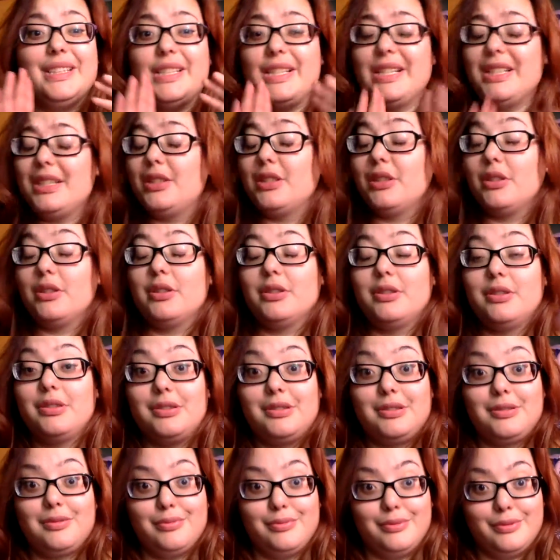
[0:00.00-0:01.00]

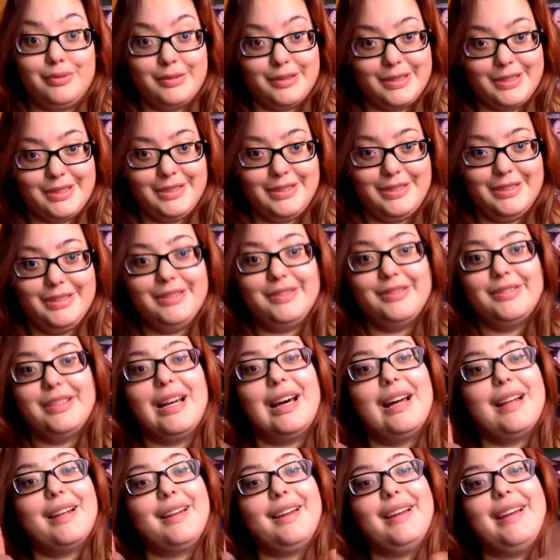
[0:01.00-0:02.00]
teachers, we'll get into
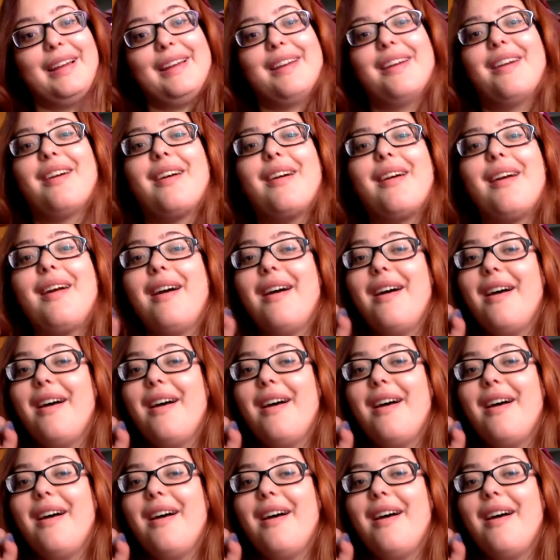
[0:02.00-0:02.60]
that later,